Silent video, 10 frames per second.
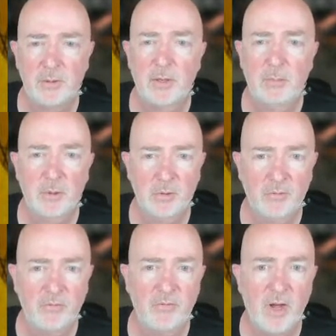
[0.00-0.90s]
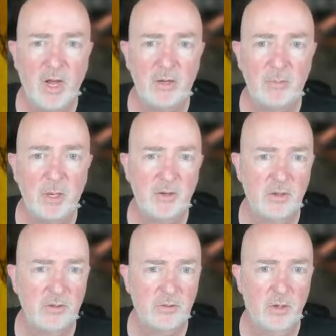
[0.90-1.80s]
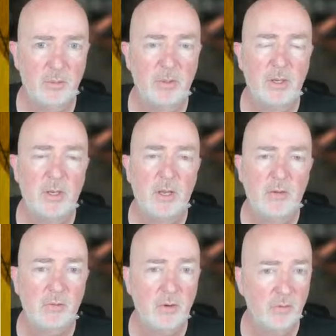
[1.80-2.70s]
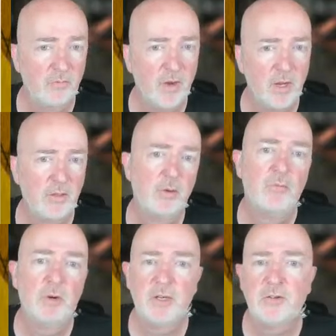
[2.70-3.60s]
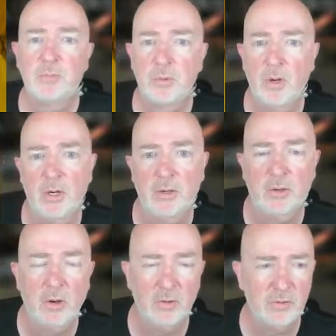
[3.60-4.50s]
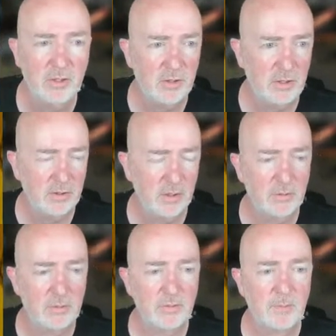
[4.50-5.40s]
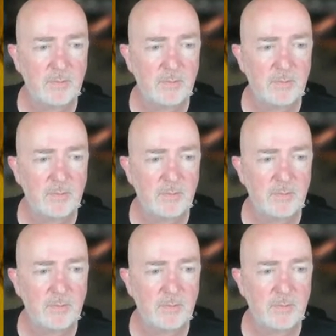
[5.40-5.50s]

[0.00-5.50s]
I'm going to find my desktop. I'm going to find the release product costing details.